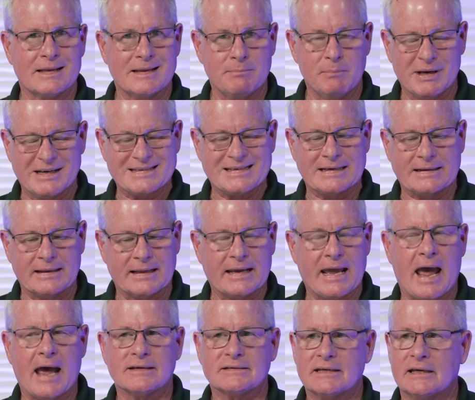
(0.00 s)
mixing the
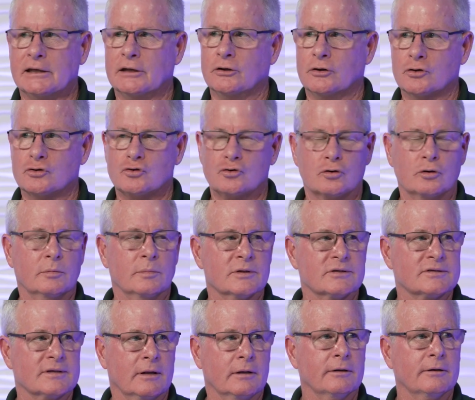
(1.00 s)
gas in the scuba
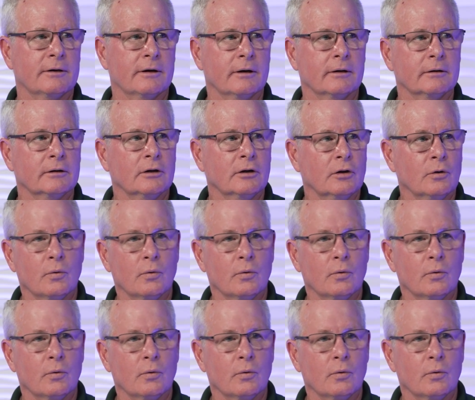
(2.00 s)
cylinder.